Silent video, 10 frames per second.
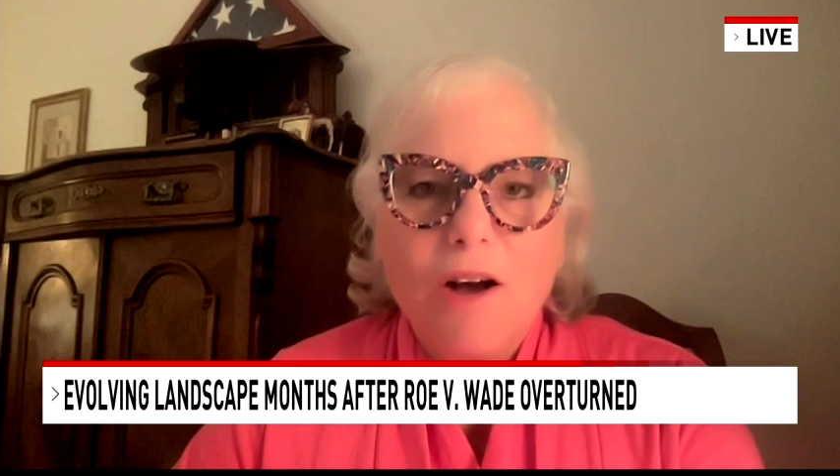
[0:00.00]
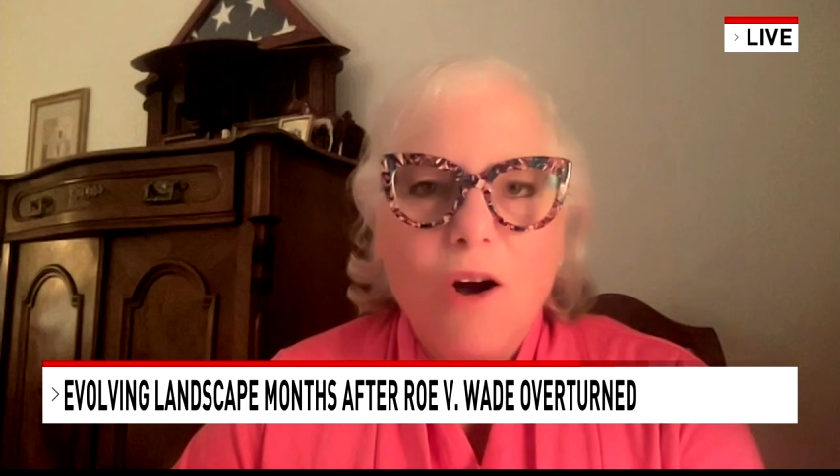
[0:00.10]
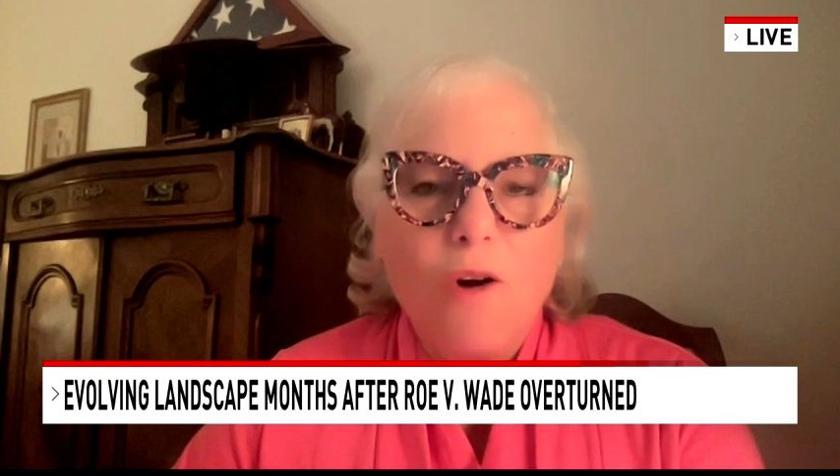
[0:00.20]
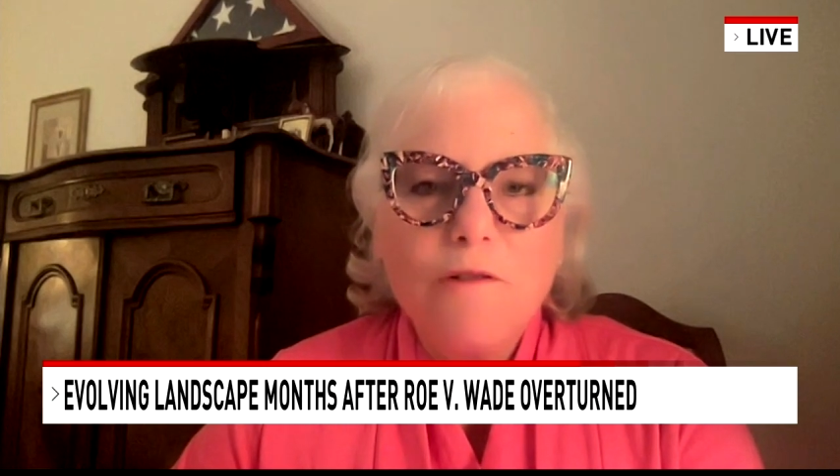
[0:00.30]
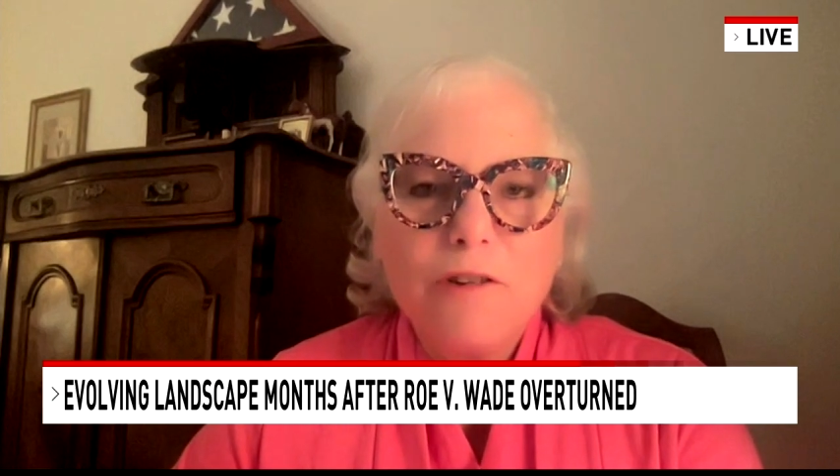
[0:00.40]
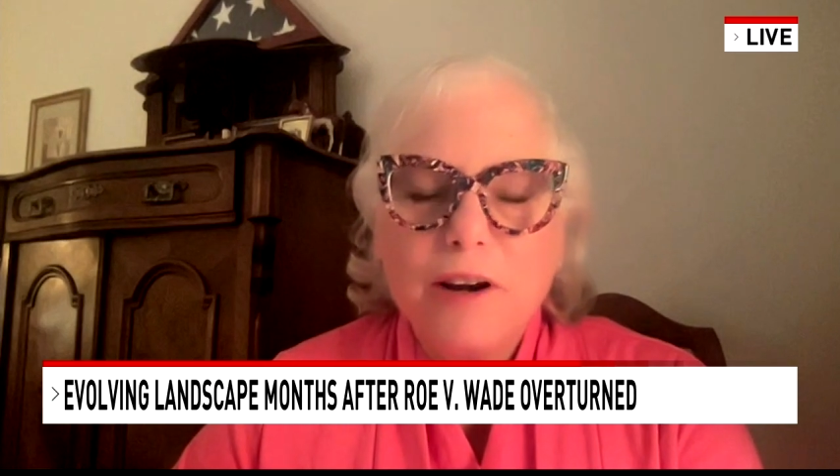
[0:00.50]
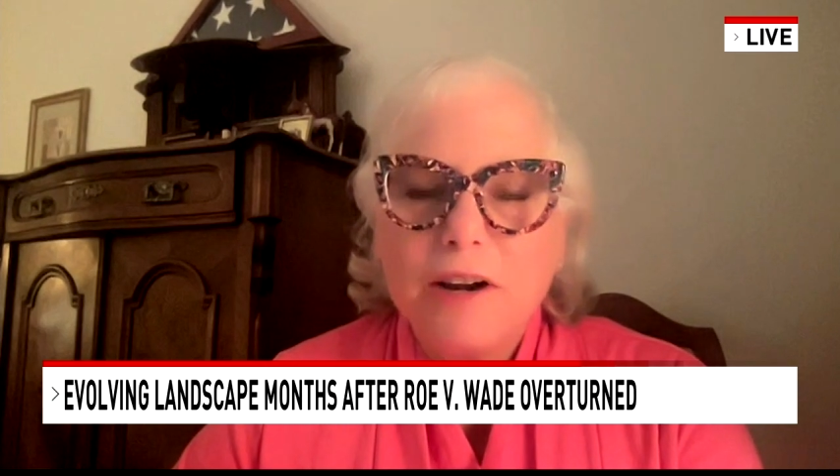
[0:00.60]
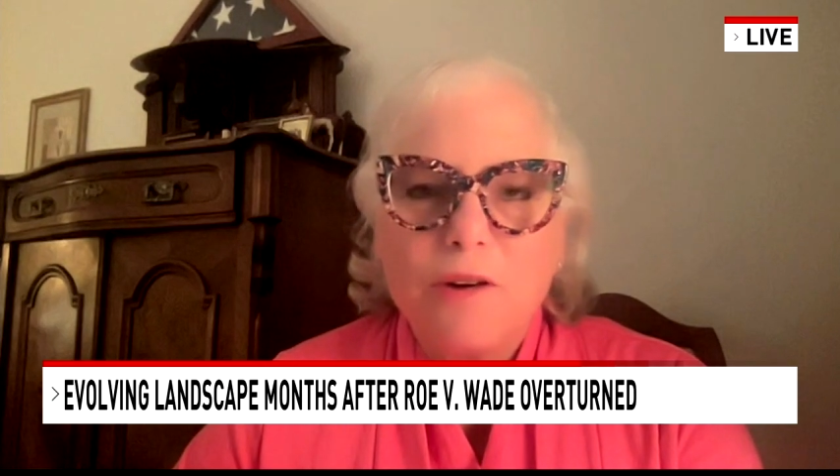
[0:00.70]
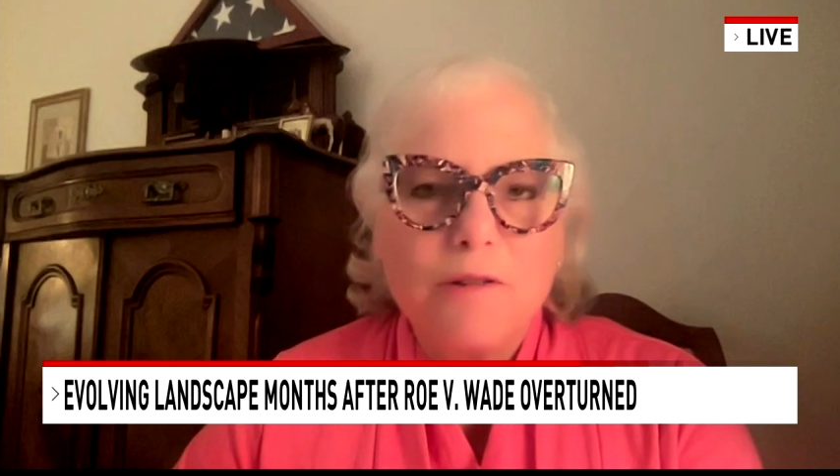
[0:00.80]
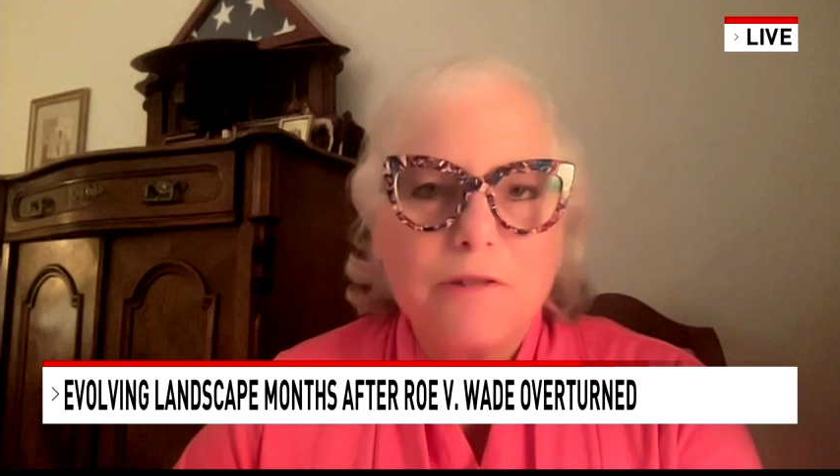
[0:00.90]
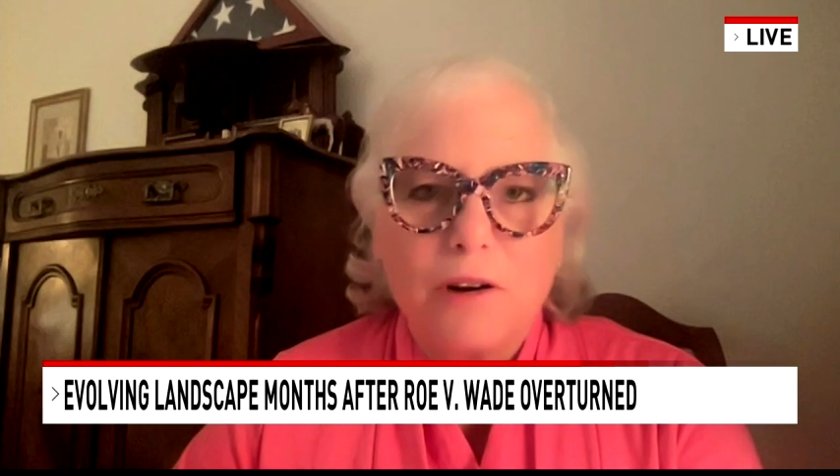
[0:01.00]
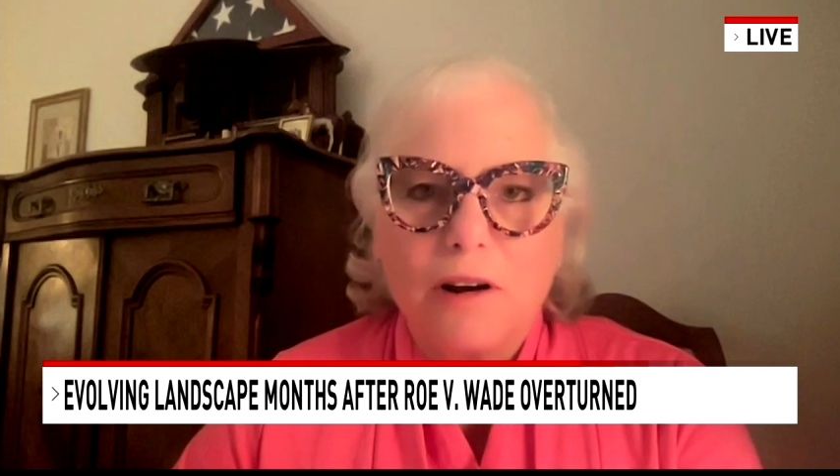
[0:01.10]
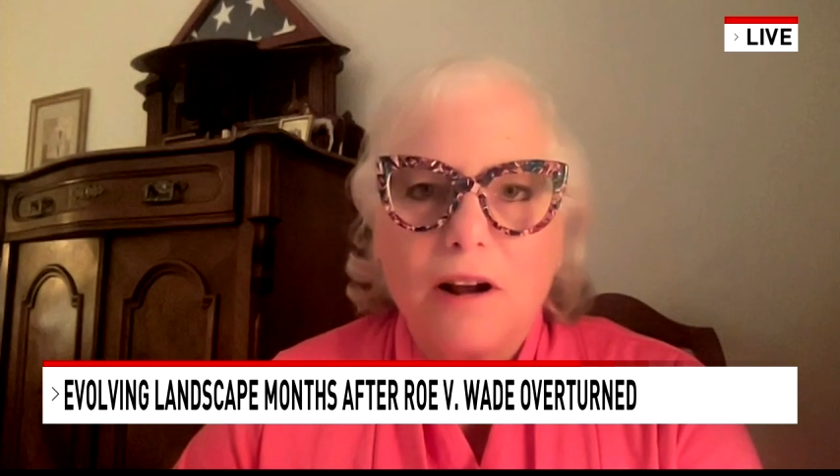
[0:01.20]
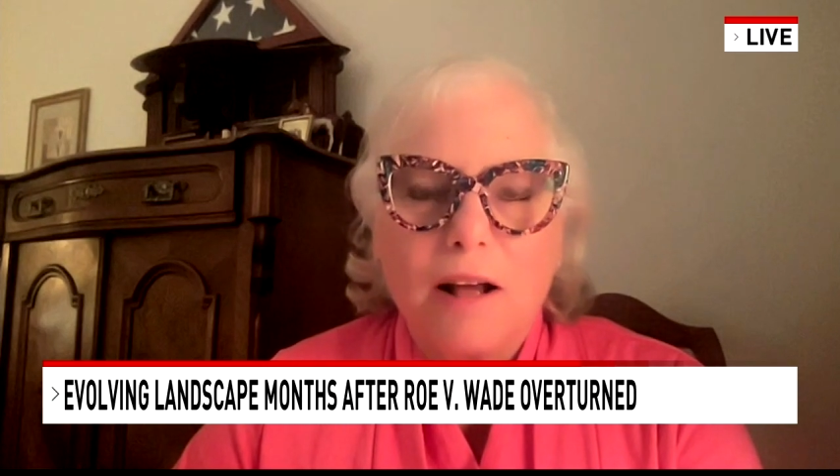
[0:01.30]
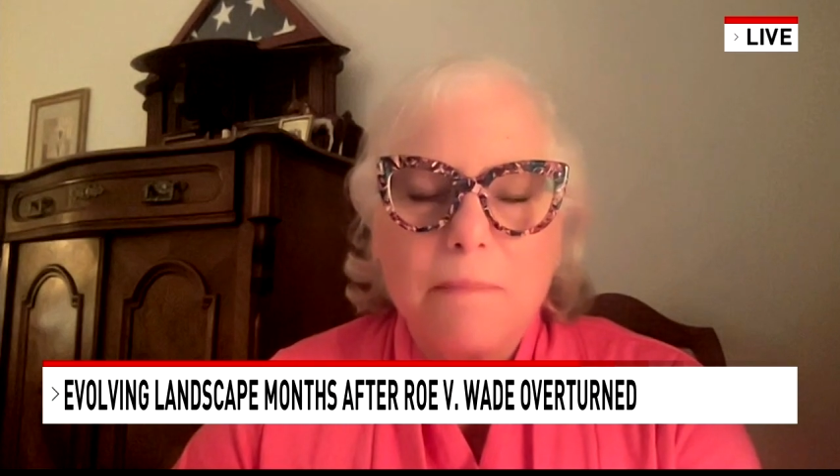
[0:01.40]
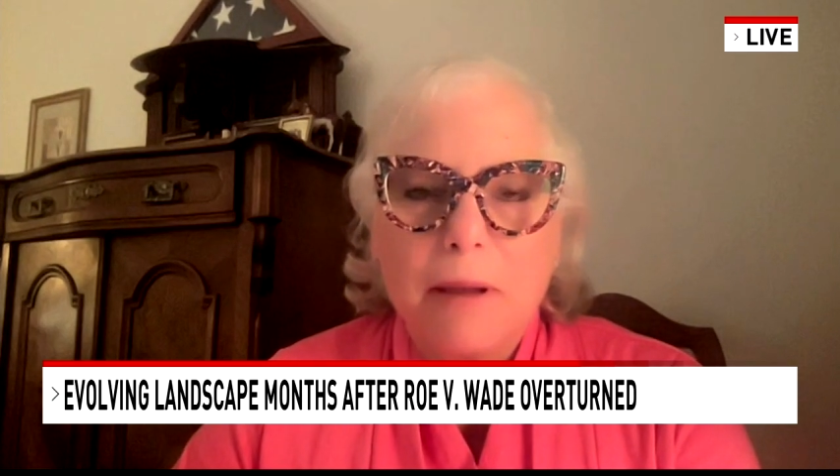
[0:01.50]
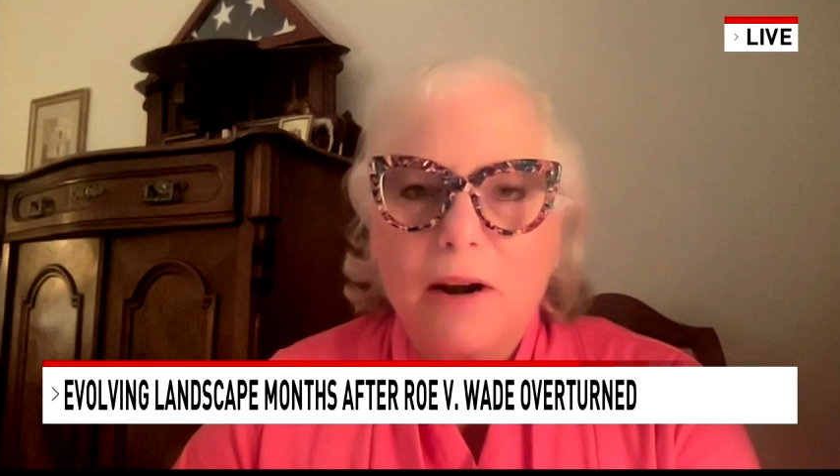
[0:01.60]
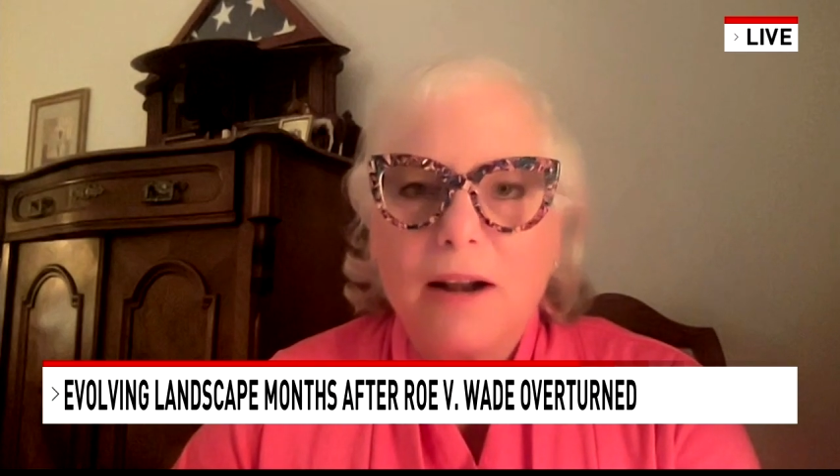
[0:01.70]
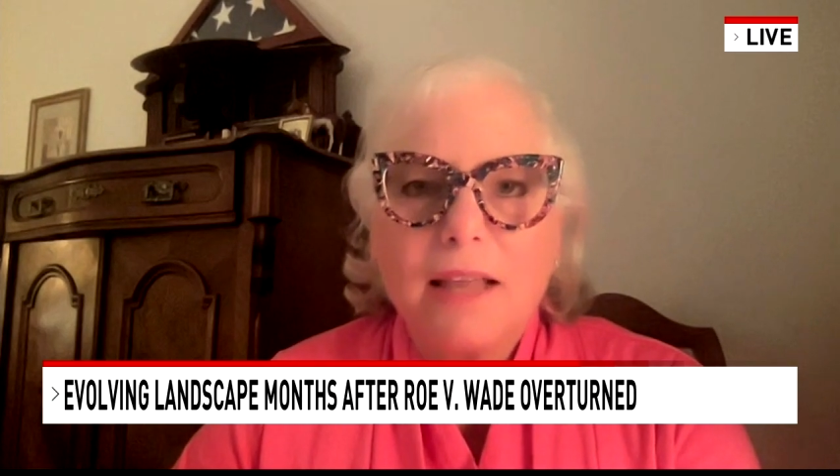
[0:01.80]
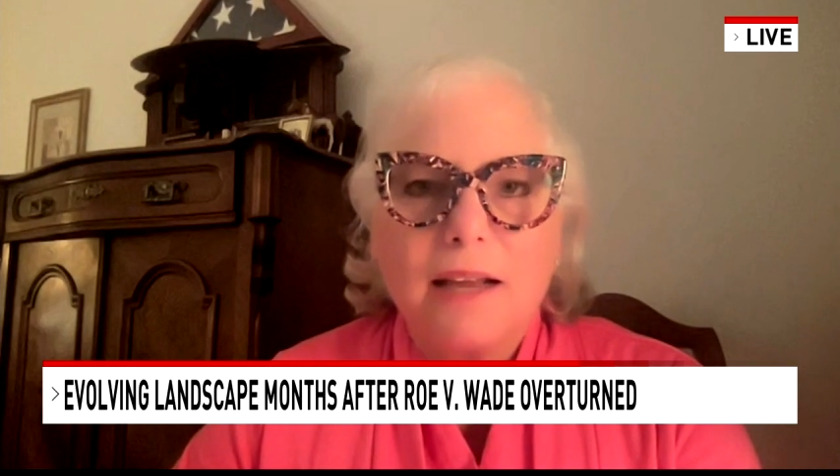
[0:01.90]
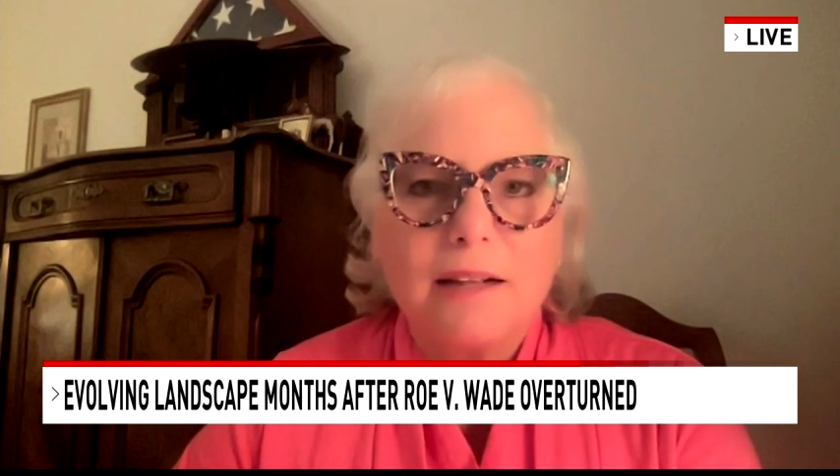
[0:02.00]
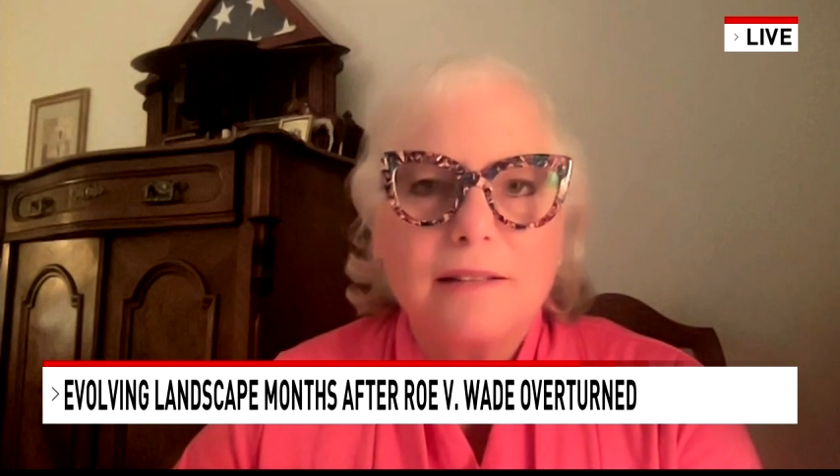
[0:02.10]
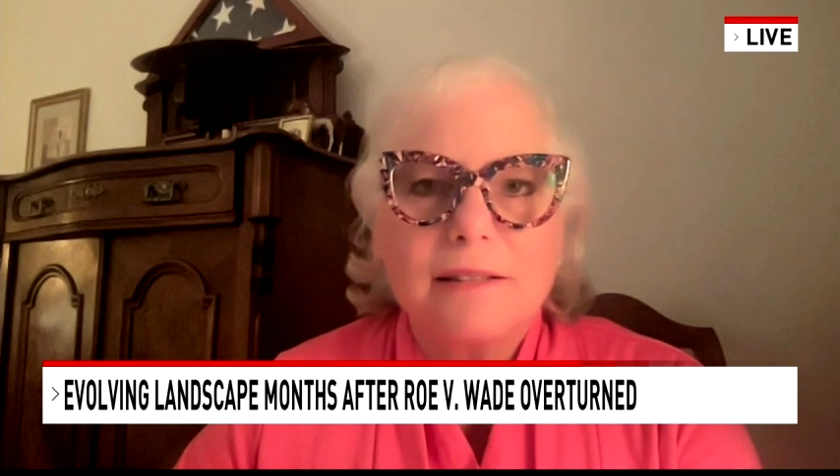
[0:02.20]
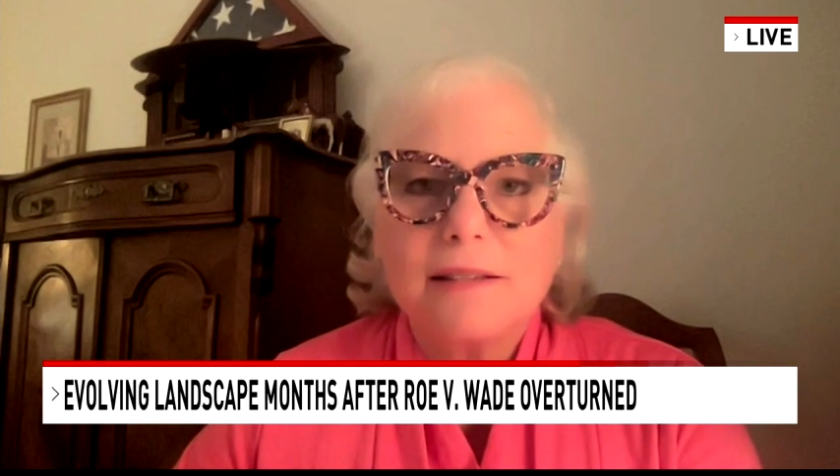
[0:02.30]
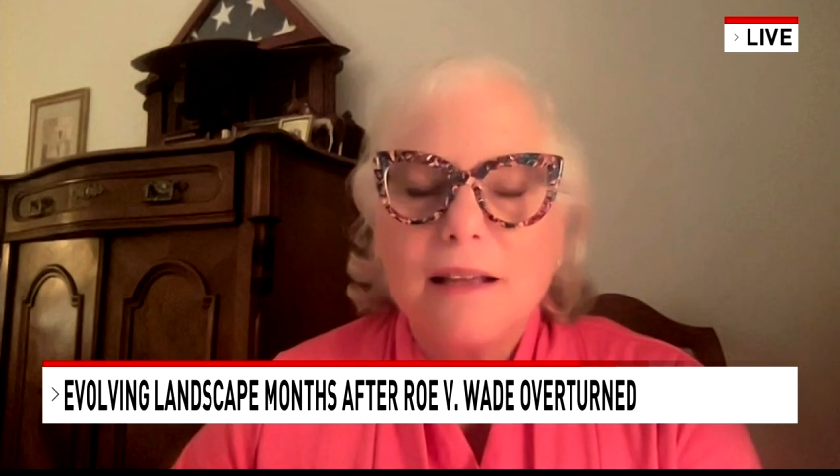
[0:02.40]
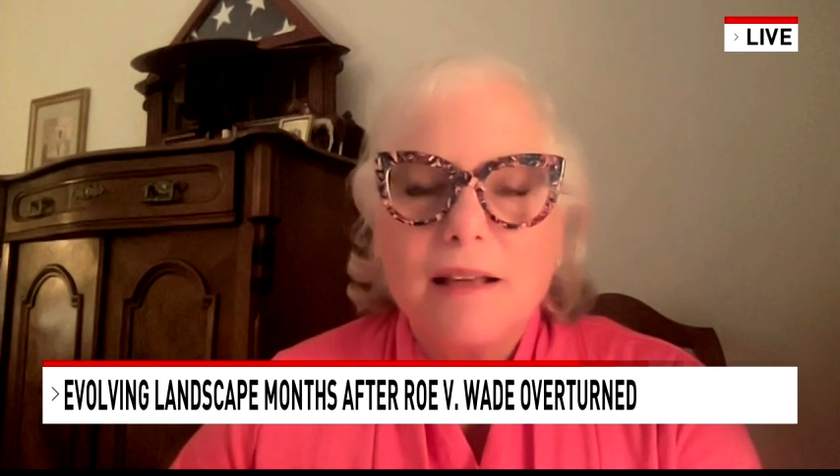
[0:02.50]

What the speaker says: Over and over, Americans,